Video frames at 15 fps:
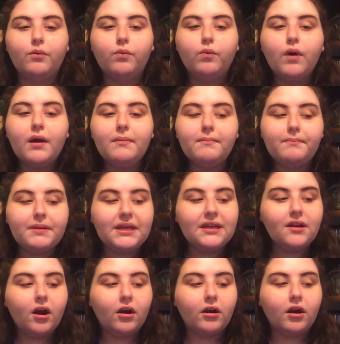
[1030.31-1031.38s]
What beat
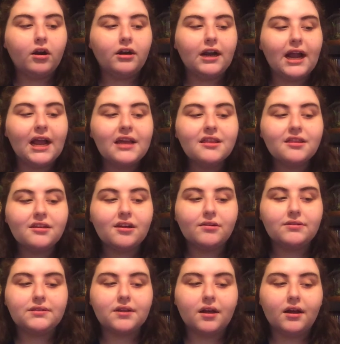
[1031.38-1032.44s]
are our 8th
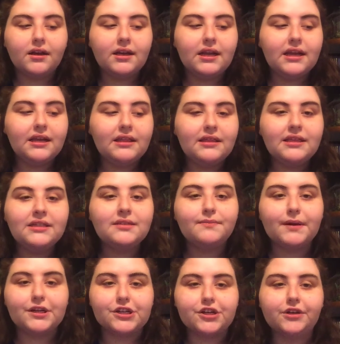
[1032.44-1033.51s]
notes on in this
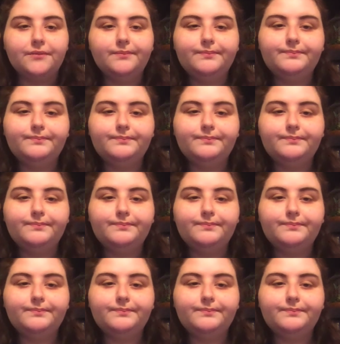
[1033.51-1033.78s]
measure?